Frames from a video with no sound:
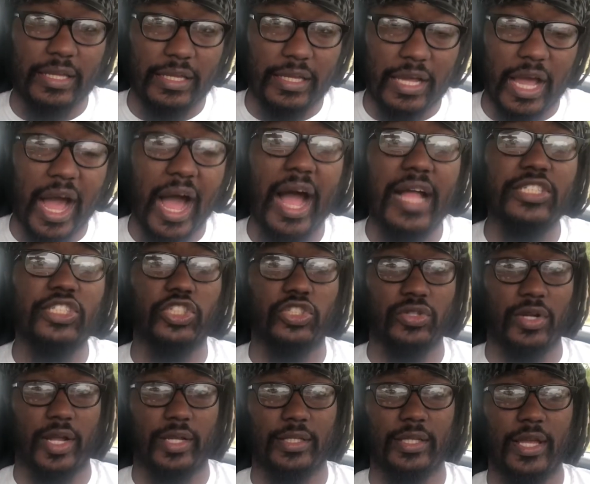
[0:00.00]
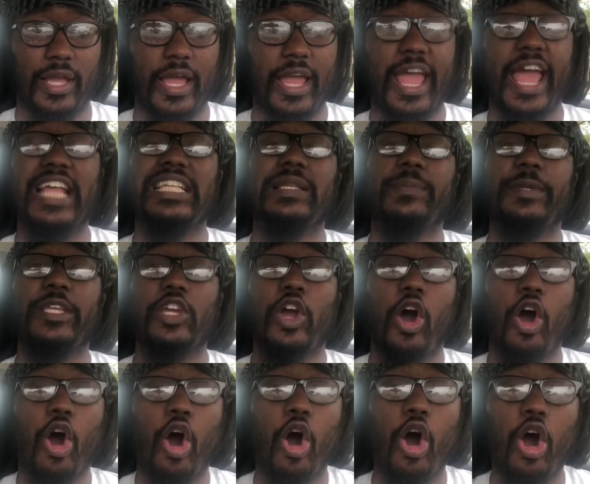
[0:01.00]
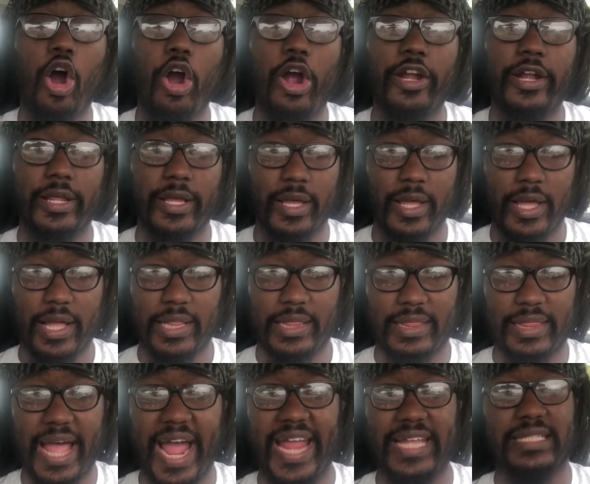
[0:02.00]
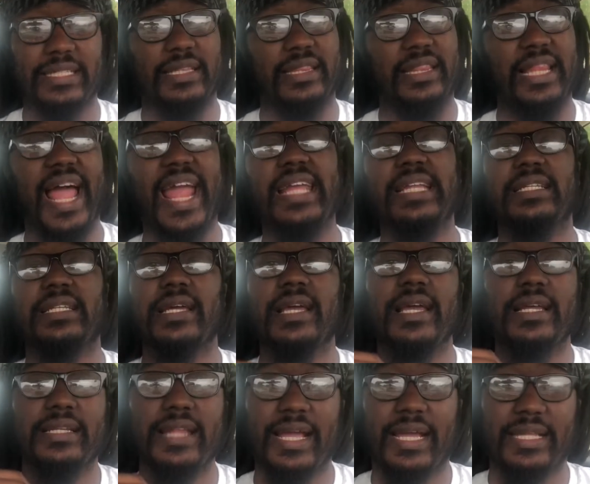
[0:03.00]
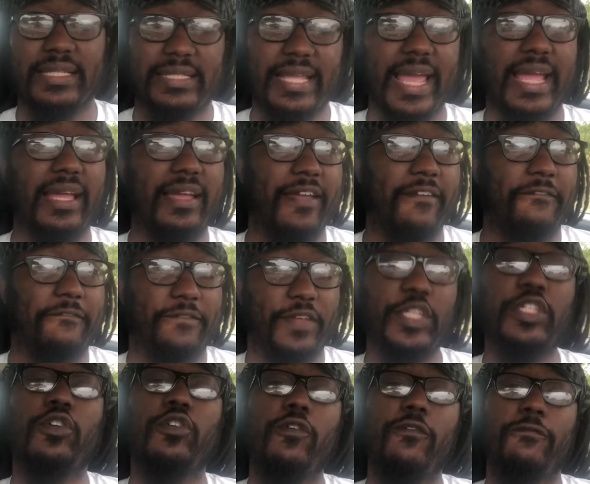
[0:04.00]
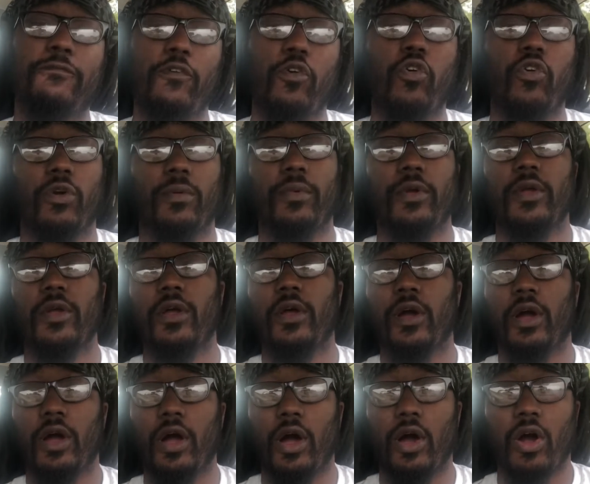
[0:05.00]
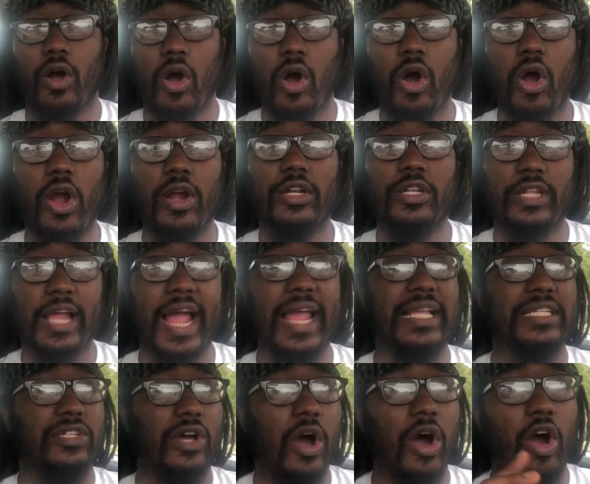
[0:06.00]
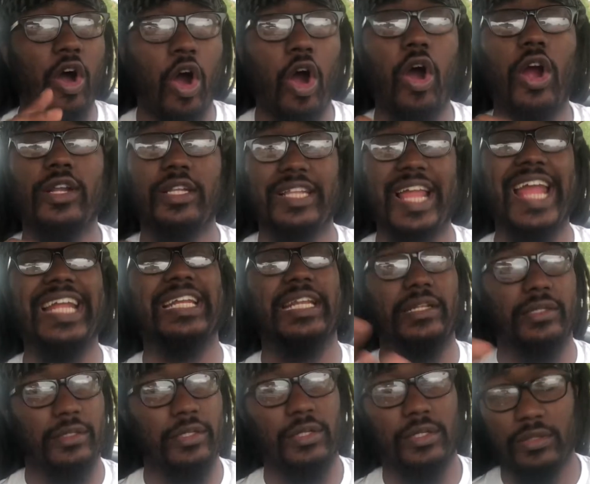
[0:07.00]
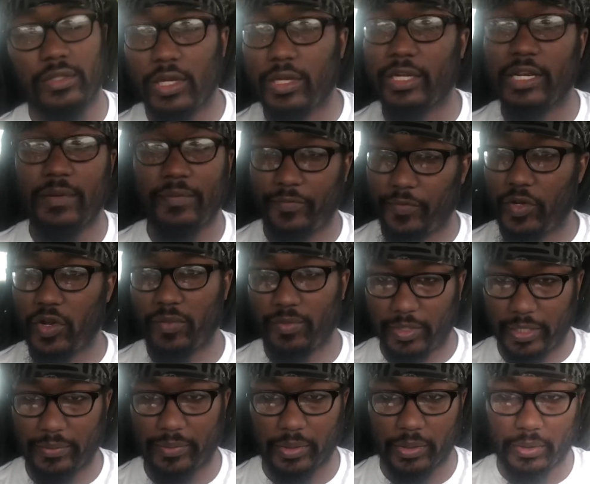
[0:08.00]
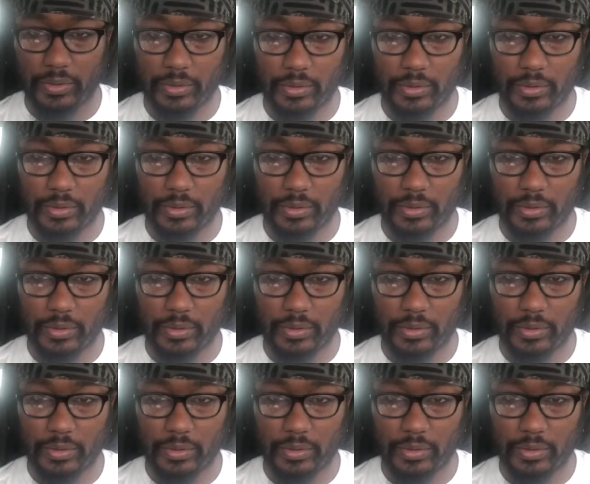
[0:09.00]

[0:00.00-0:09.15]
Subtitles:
construct. It has to be hard light that can take a physical form. A hard light, it's called hard lightning. You can look it up if you don't believe me.